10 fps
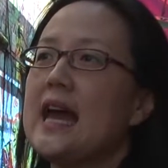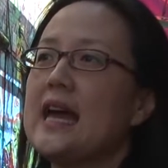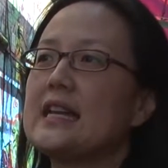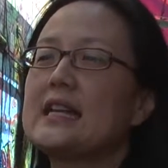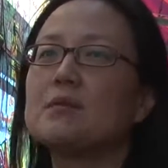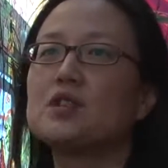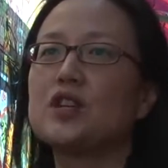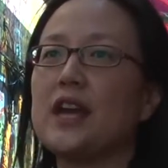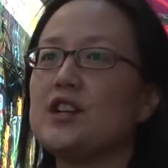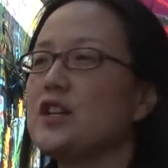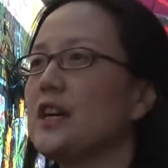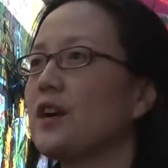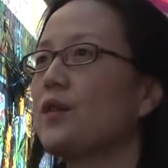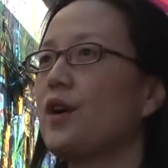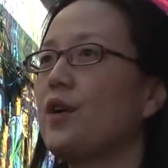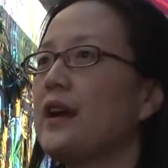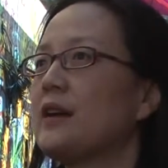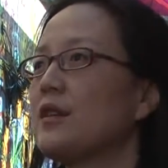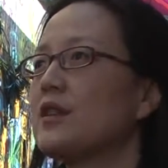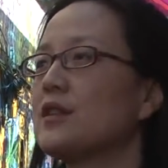and it keeps changing and
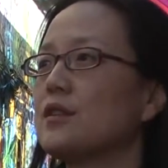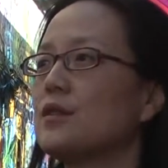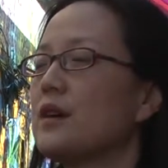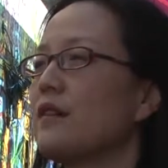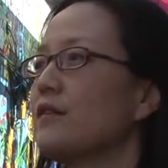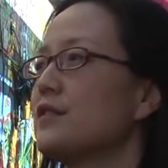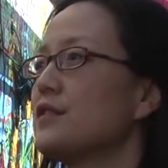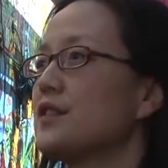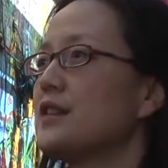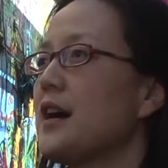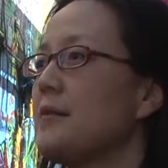growing with whoever's